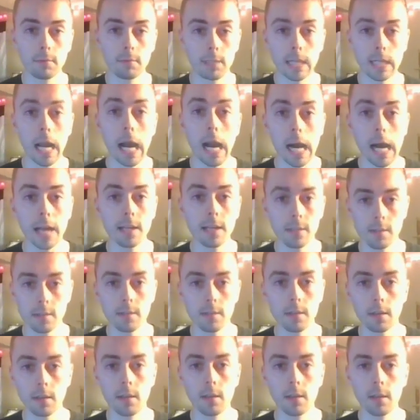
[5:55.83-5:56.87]

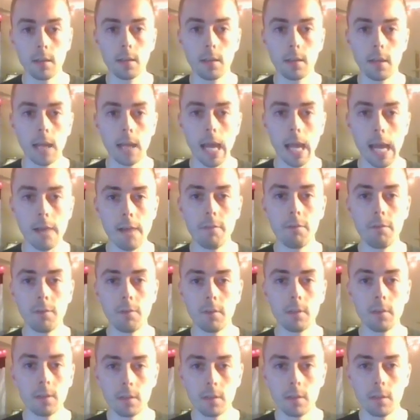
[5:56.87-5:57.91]
cocks have
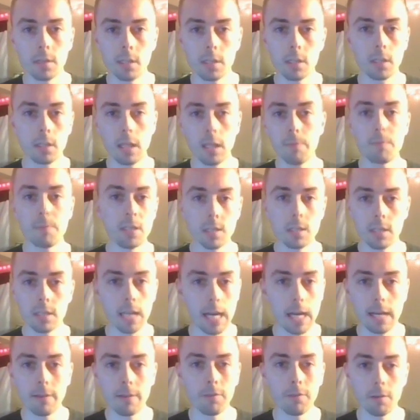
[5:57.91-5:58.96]
slipped
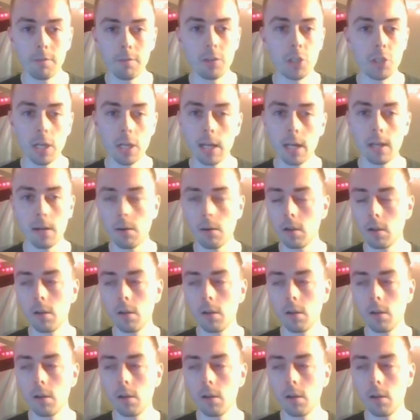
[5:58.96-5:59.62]
inside of her vagina,